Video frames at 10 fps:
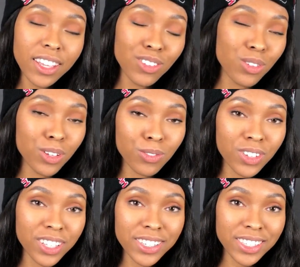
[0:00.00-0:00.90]
You couldn't
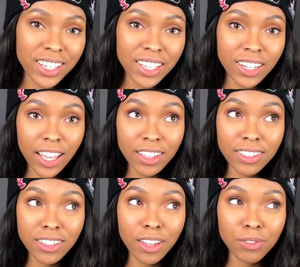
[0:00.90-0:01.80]
really see it, at
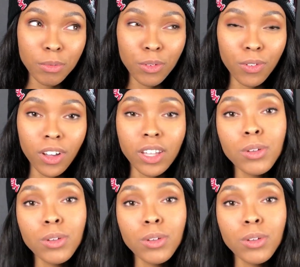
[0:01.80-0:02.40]
least not from the front.